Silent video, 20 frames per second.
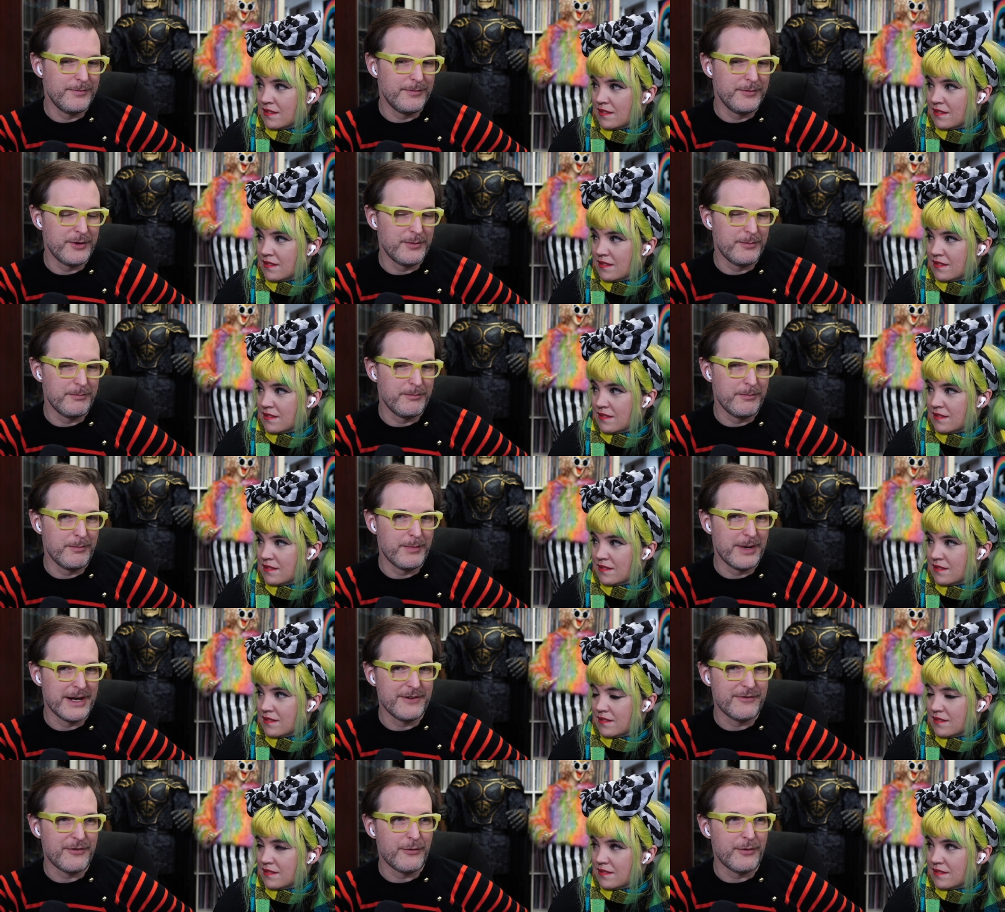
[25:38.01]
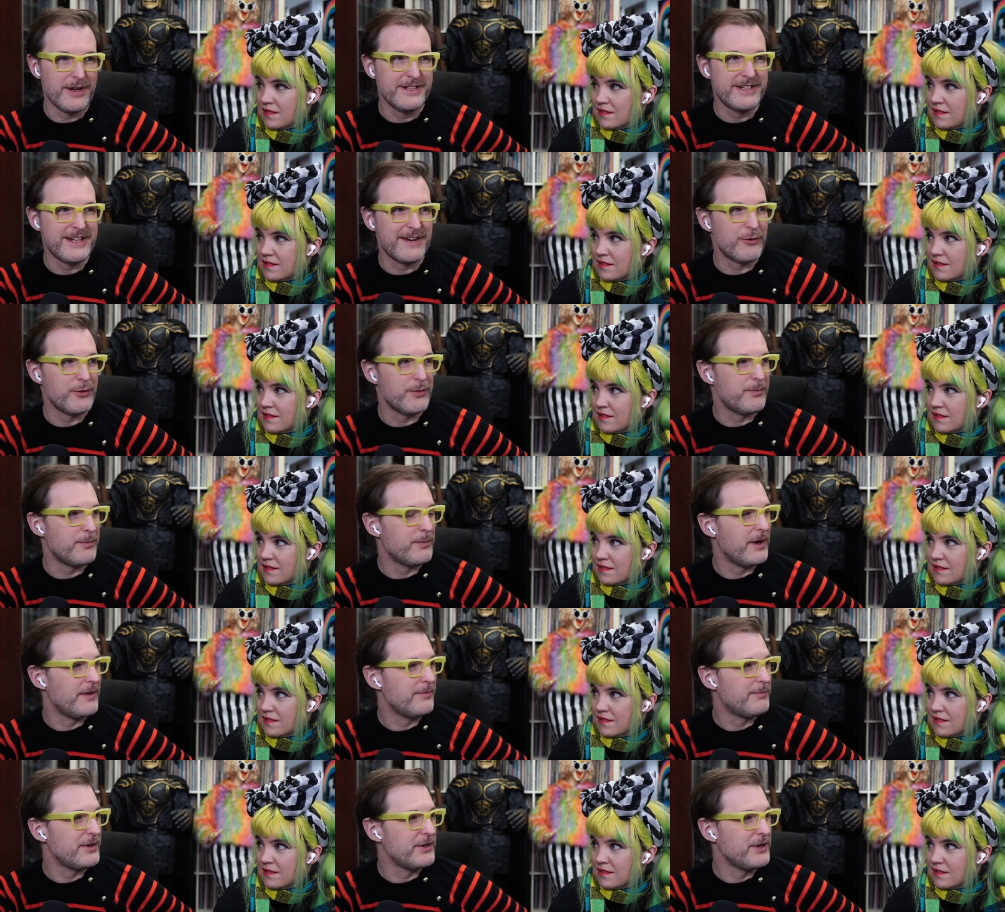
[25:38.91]
Speaker 1: your money for rent every
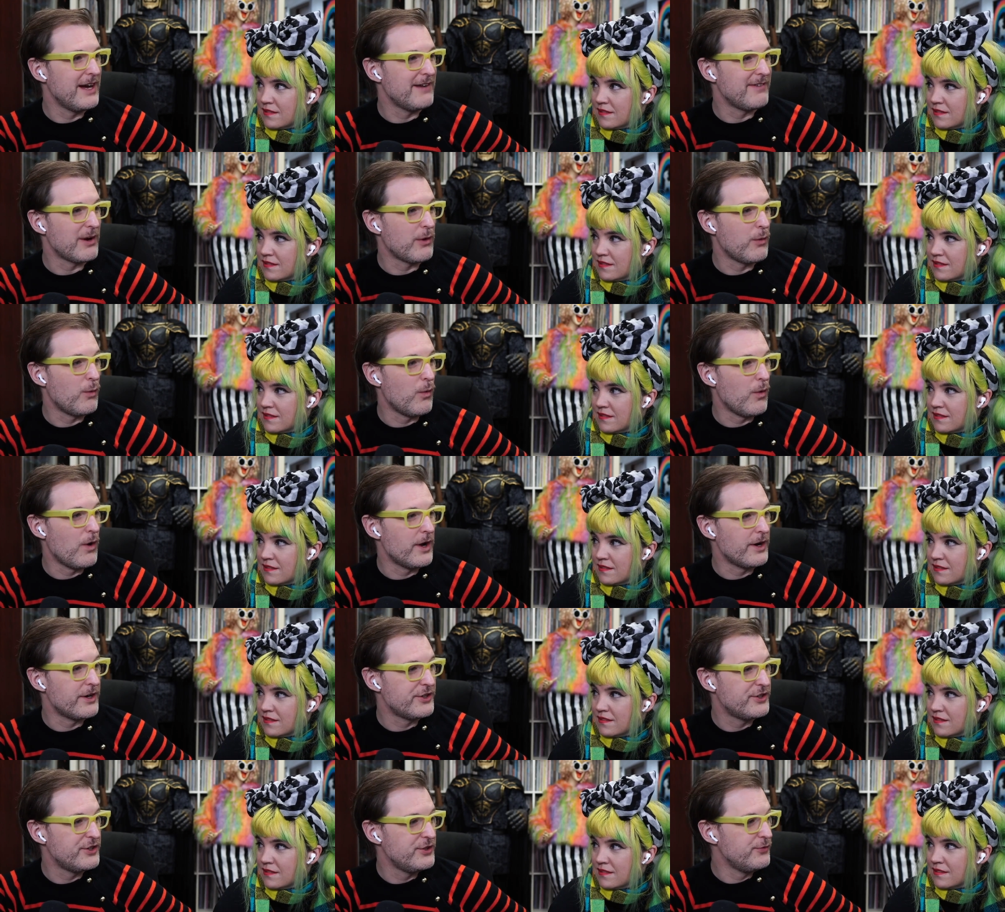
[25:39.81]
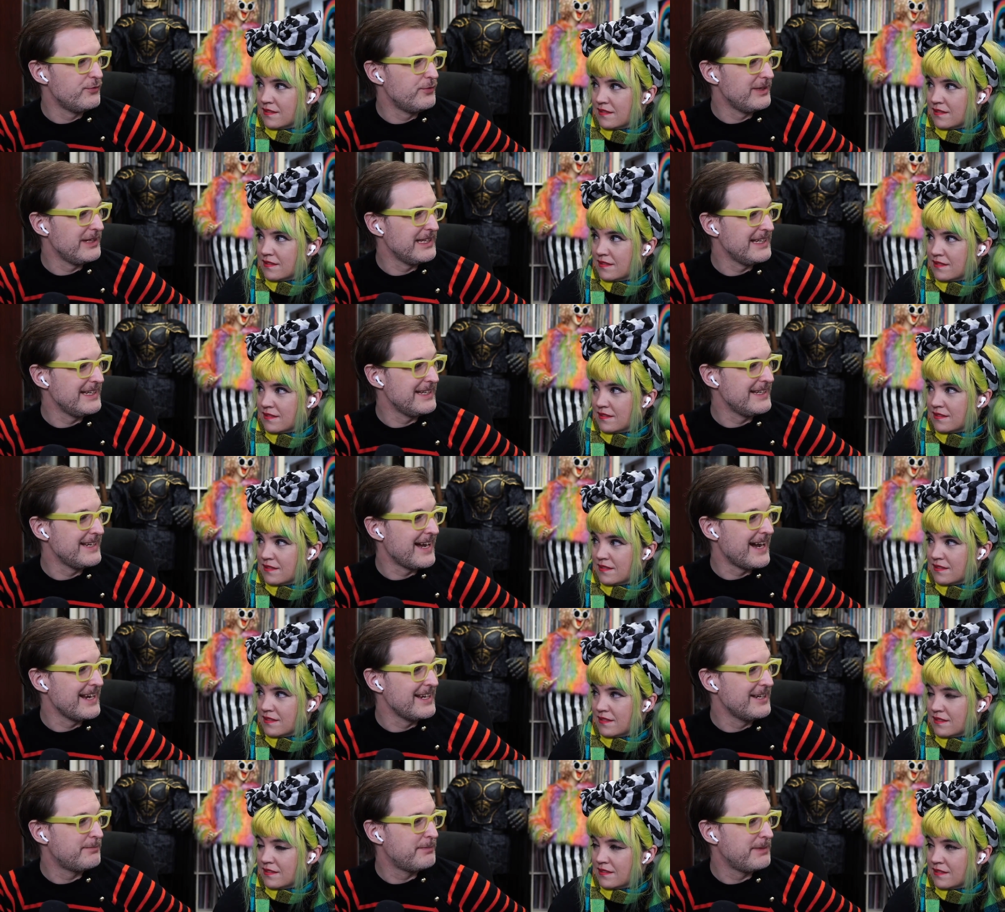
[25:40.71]
month, but you have like one or two really
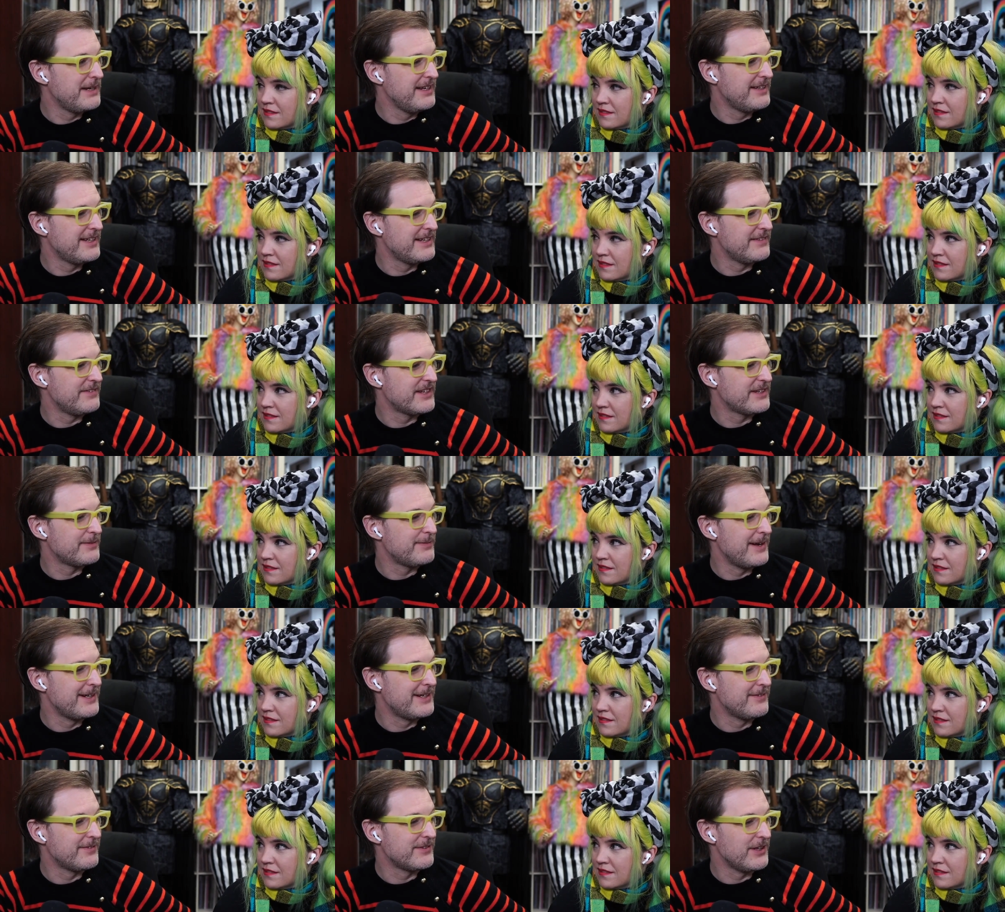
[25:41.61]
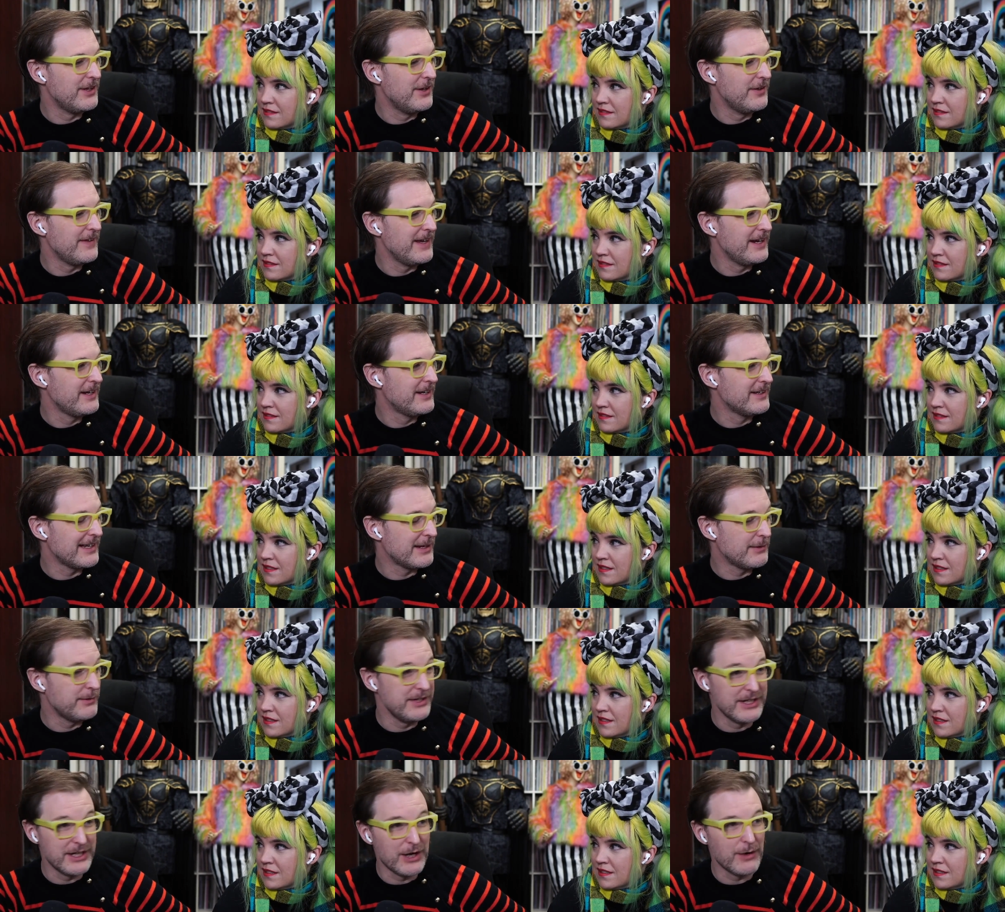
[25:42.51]
nice pieces of expensive clothing because like
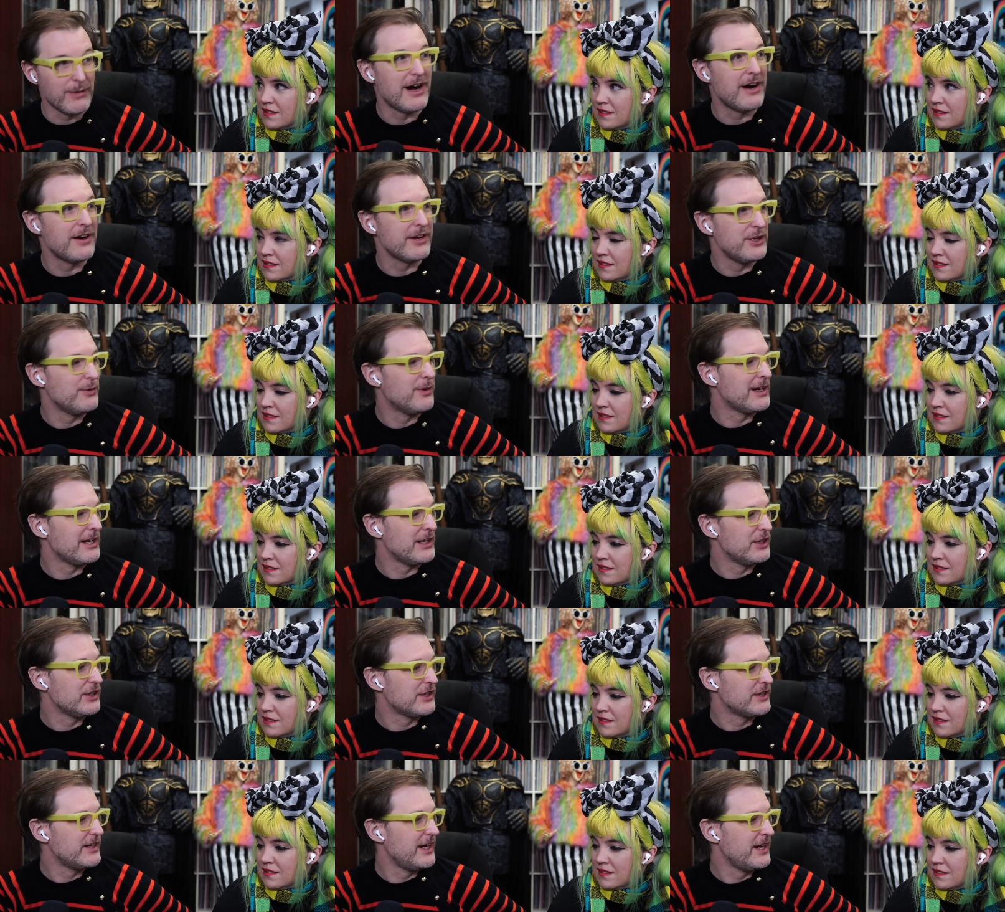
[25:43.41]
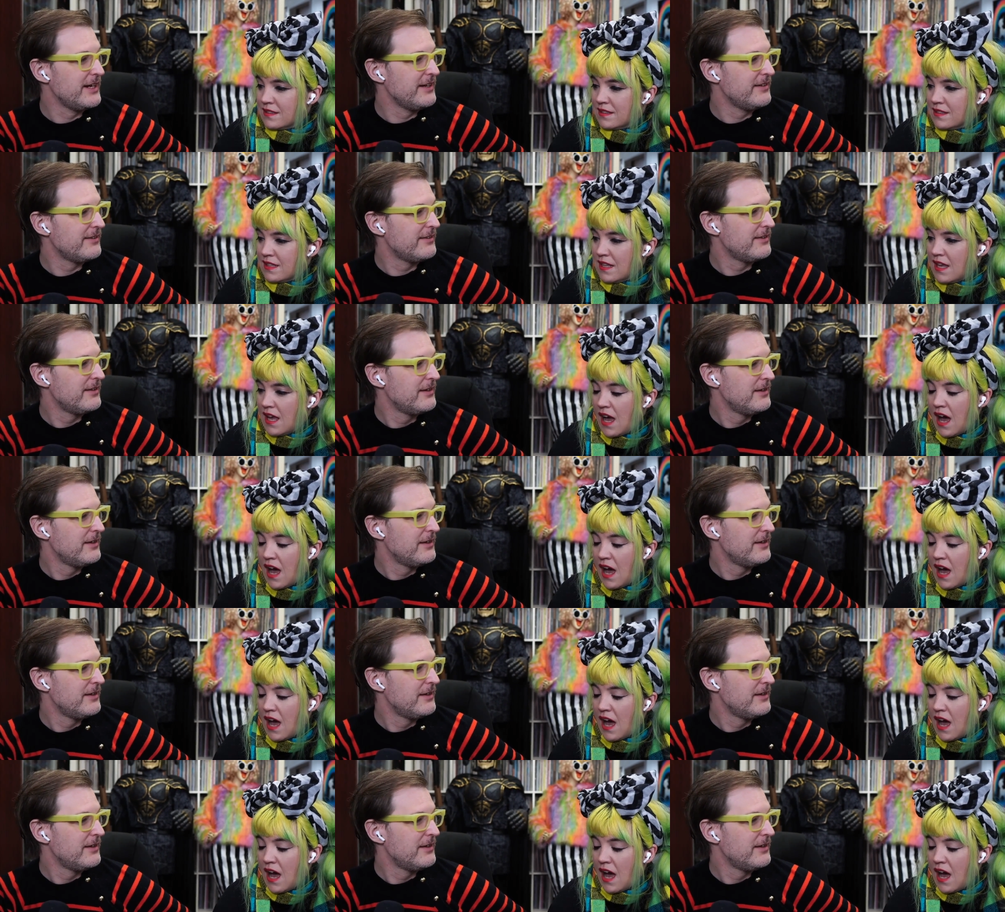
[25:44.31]
when you go out, you want to look nice.